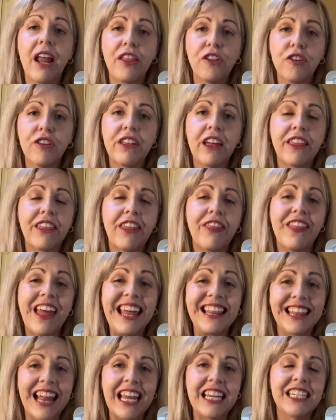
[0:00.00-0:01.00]
thing that they
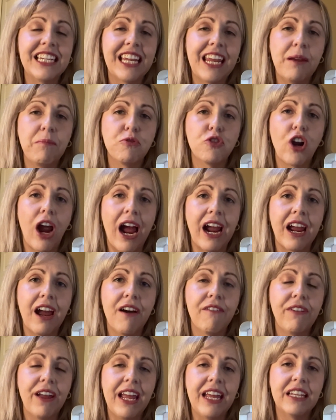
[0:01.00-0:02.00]
like to keep track
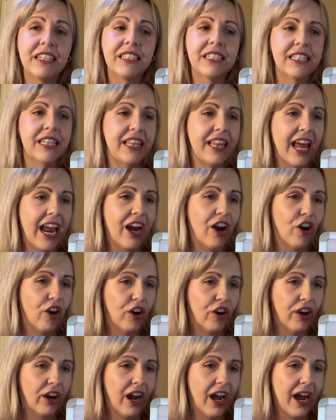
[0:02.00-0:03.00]
of is
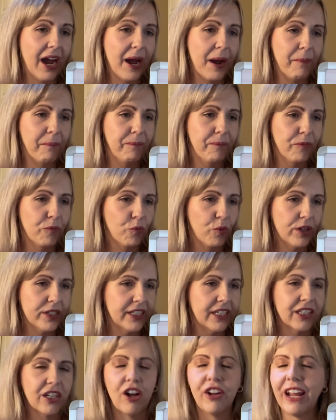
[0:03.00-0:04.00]
their, what is
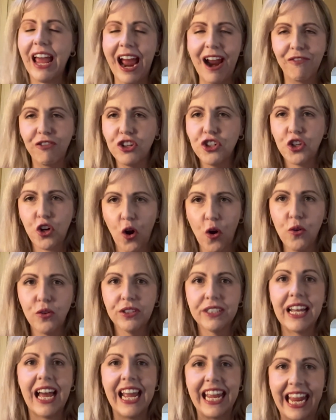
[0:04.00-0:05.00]
this called? Average
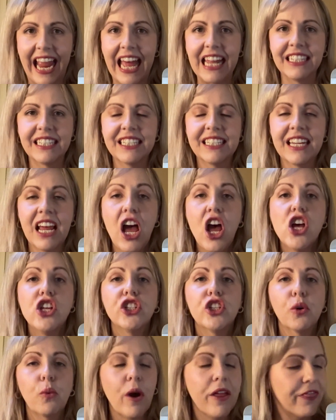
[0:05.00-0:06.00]
goals against.
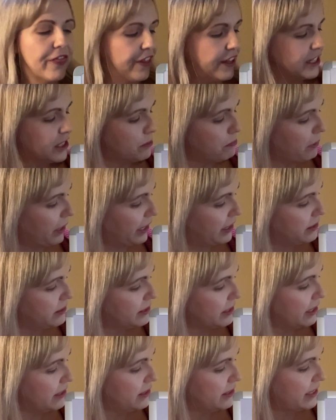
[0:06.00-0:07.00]
So what this means
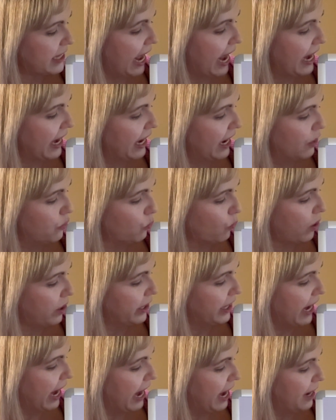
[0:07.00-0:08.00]
is, say in
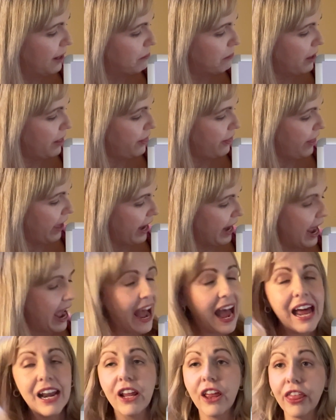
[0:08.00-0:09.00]
one game they
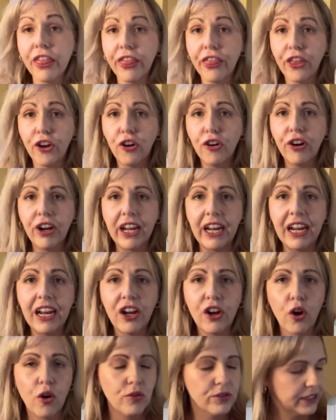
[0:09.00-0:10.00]
had 30
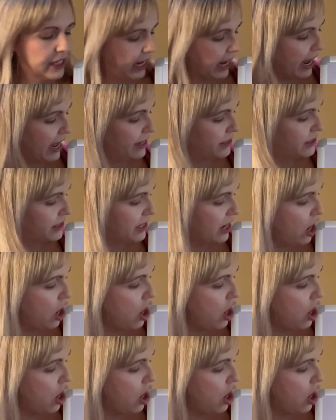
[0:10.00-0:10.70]
goals against,